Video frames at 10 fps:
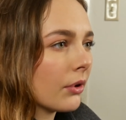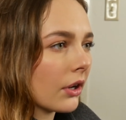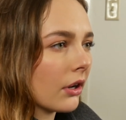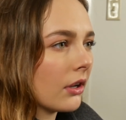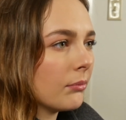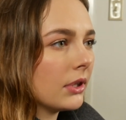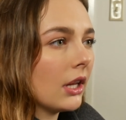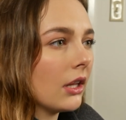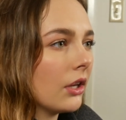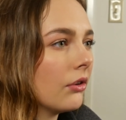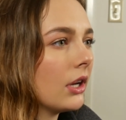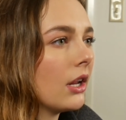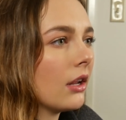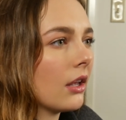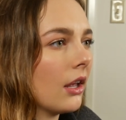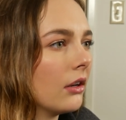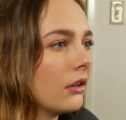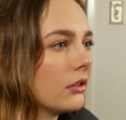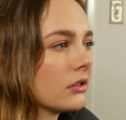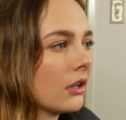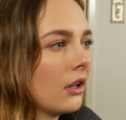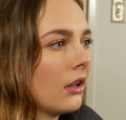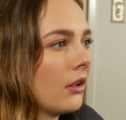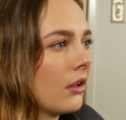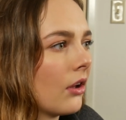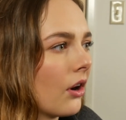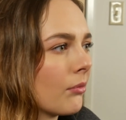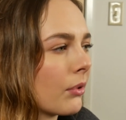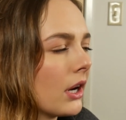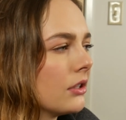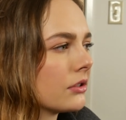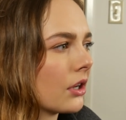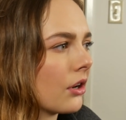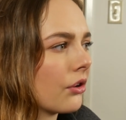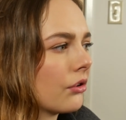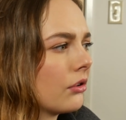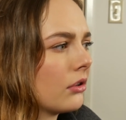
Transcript: We're completely unique and our brains are